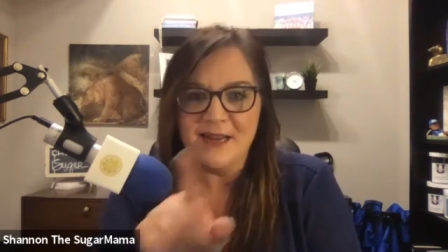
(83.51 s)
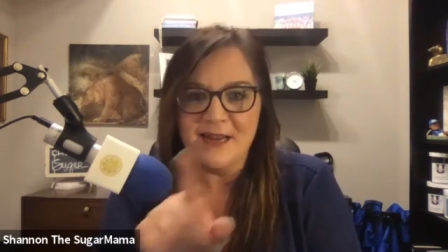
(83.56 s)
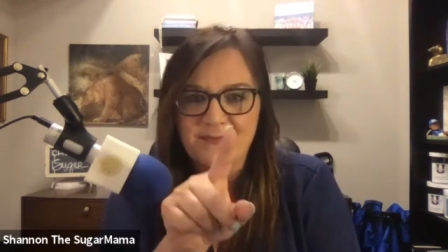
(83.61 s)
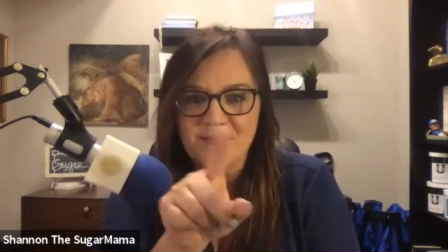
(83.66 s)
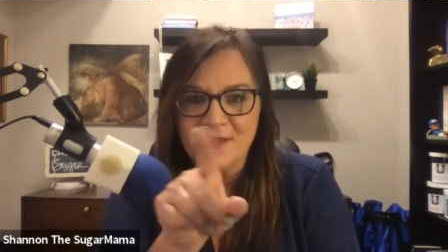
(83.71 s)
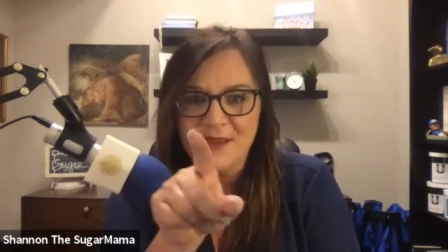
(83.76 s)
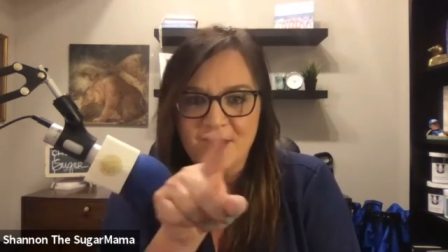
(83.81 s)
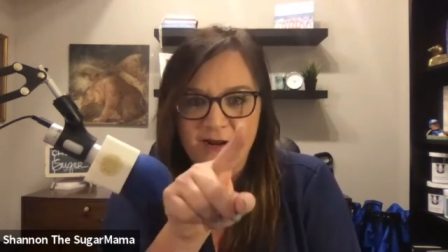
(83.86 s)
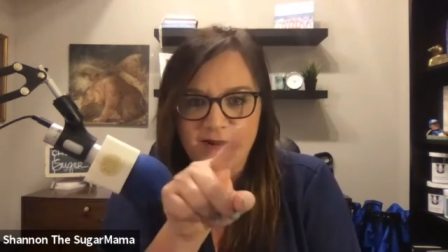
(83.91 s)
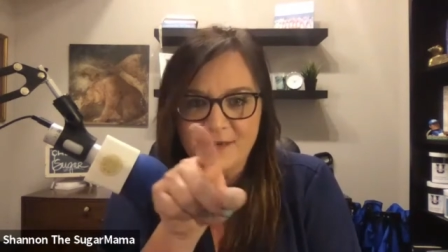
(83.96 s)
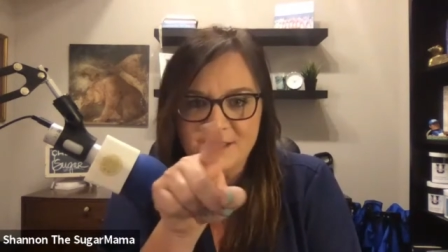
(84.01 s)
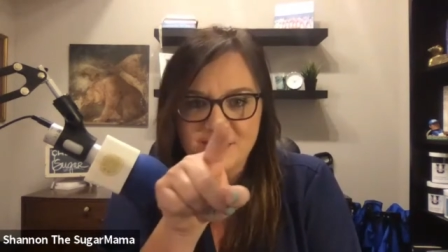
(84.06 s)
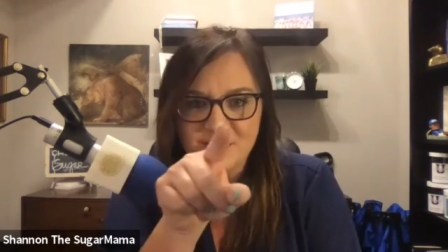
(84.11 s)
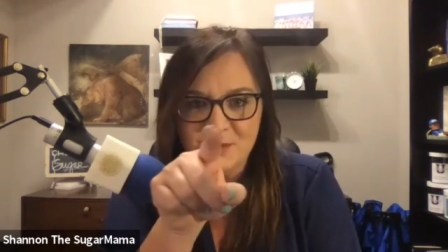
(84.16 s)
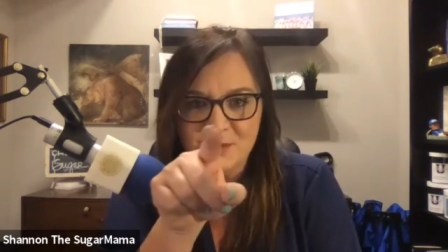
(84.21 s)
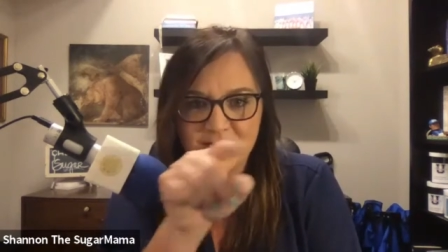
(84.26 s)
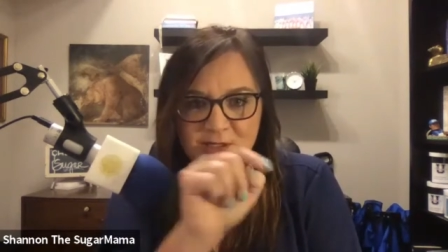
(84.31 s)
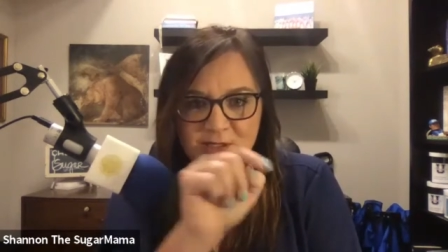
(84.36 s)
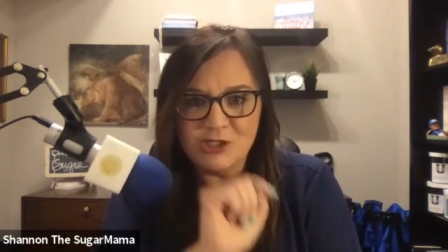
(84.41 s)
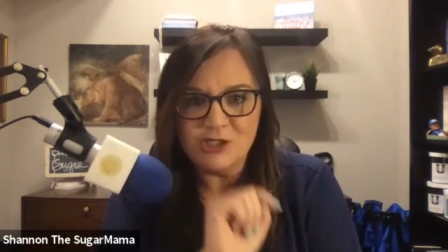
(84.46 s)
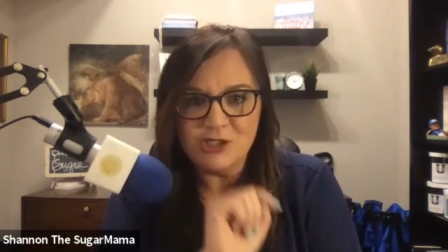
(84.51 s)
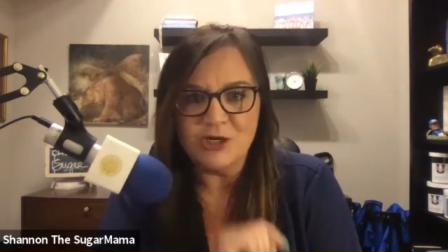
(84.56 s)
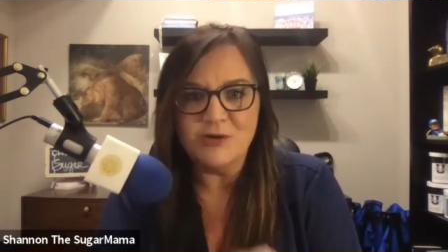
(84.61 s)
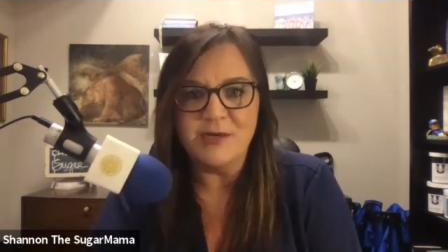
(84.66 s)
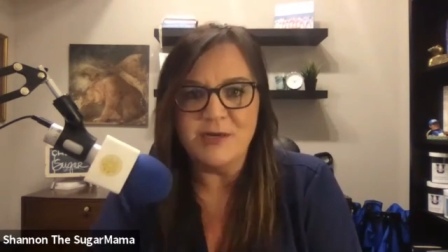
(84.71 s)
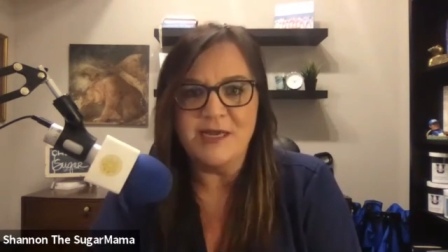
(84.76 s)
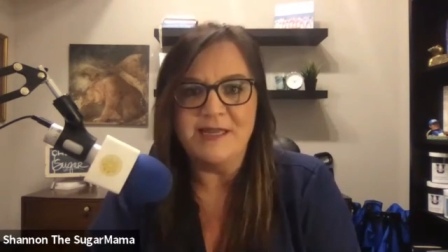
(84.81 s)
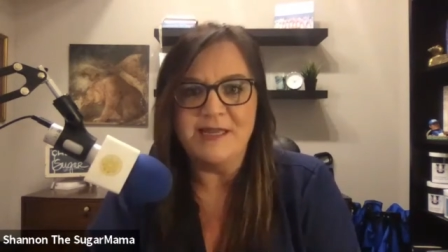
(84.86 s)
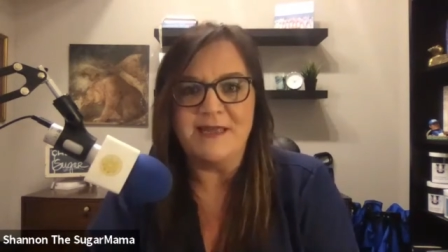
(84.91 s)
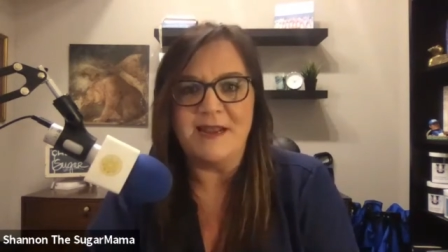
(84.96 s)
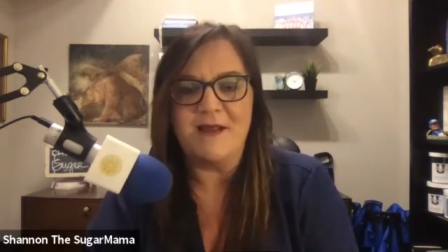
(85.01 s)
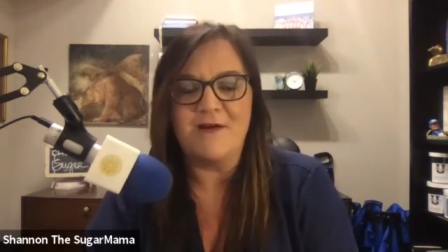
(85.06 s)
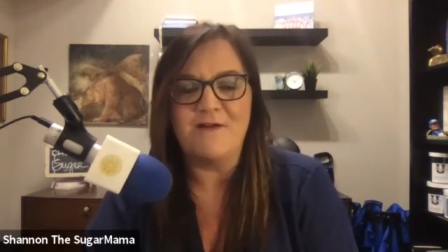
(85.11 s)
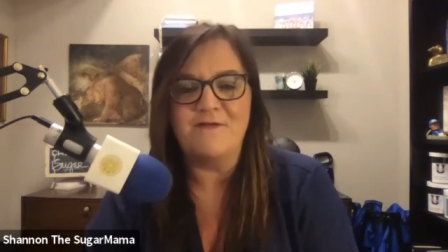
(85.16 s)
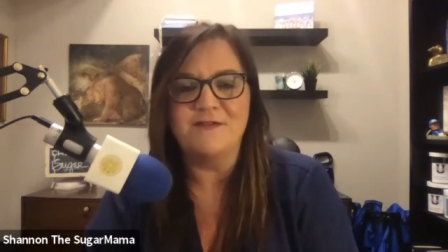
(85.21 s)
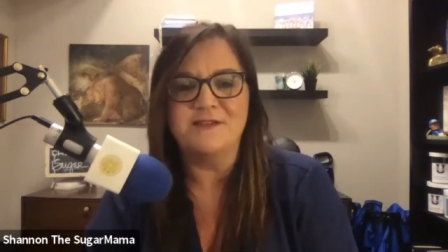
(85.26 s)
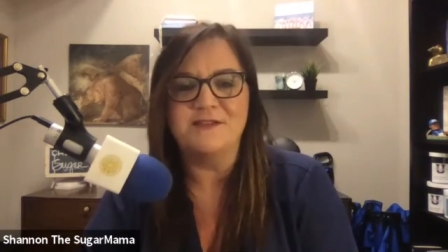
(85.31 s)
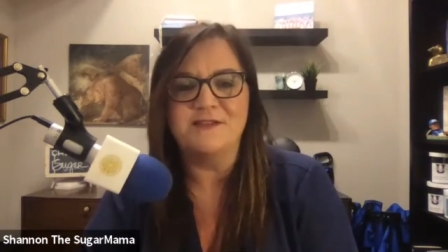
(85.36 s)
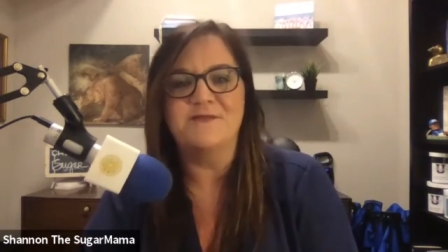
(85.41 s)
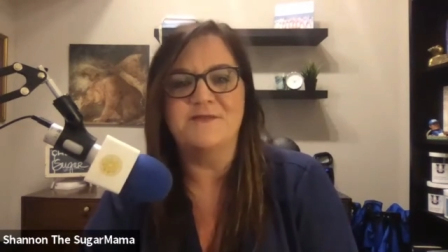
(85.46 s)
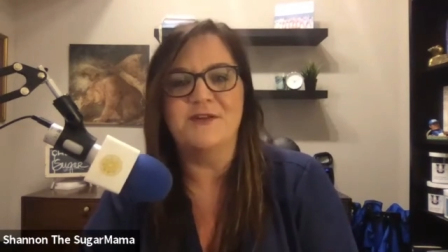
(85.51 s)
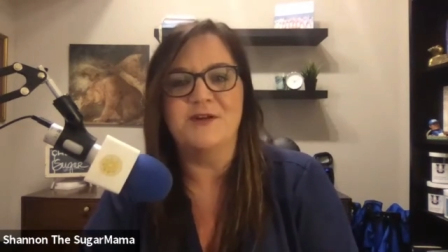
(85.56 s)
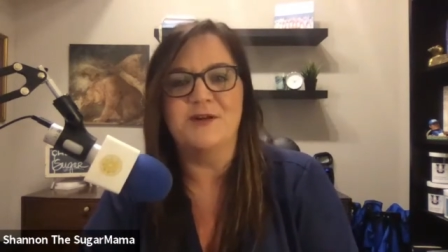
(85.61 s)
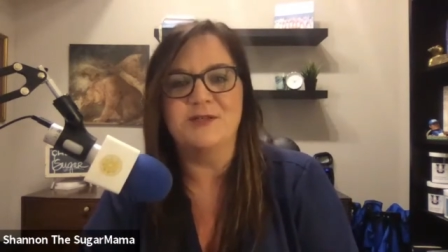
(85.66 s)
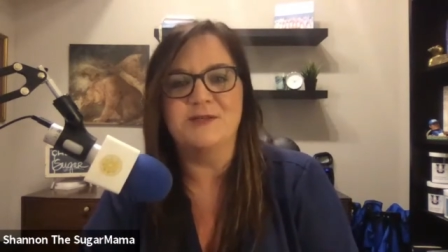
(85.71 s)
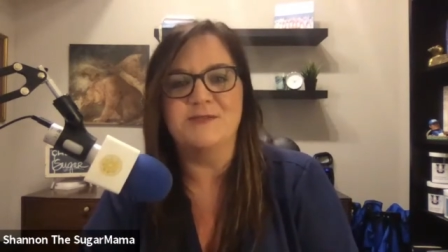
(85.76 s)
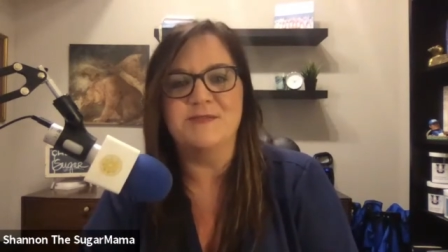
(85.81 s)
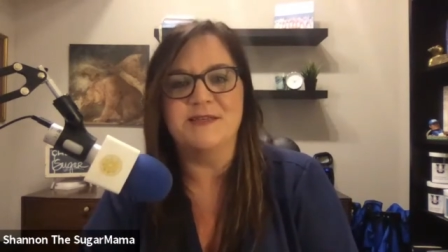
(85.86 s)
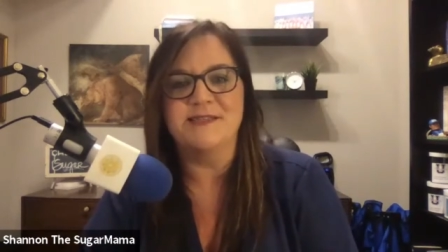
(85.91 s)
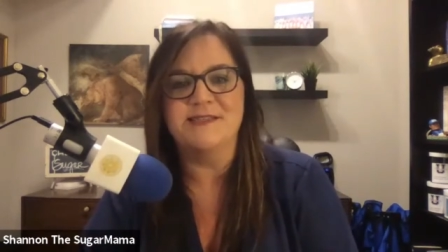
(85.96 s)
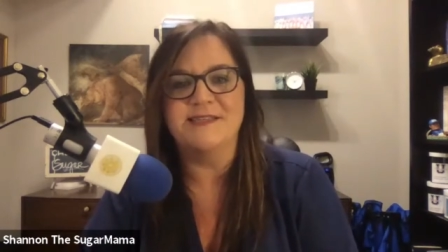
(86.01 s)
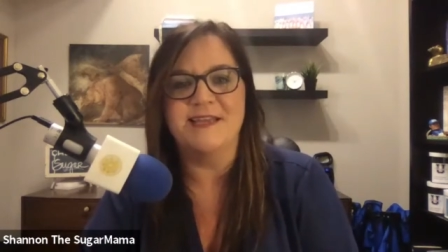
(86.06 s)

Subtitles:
up there and do a little sugaring in that office of yours, Missy.